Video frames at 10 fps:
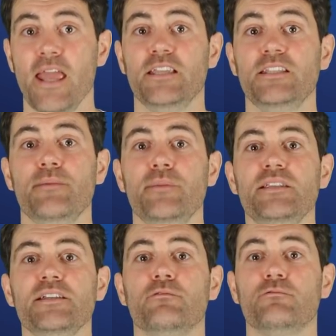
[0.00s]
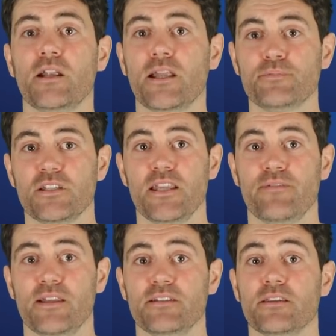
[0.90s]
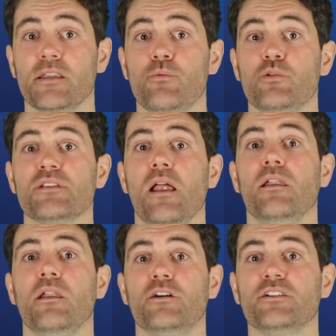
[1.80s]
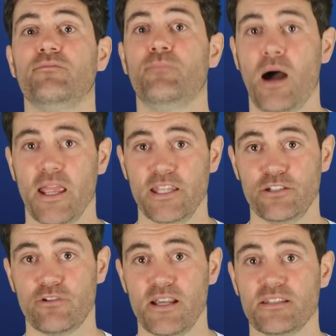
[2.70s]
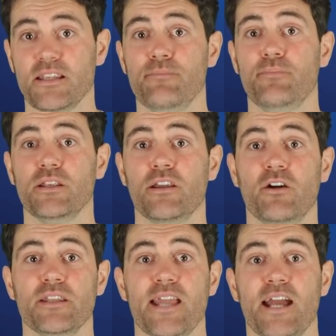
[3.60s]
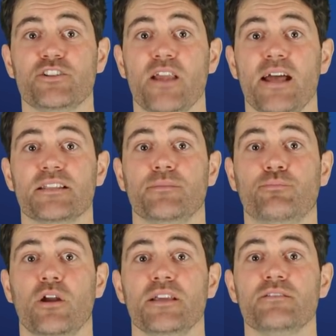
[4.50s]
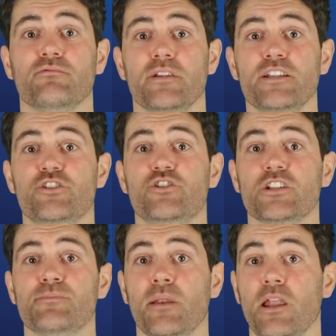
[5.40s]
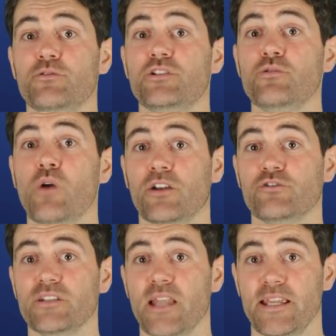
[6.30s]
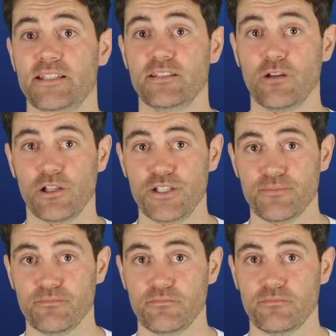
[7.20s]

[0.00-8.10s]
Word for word: In the immediate run up to the event, there was a lot of buying interest in Bitcoin Cash as the price reached just below $280.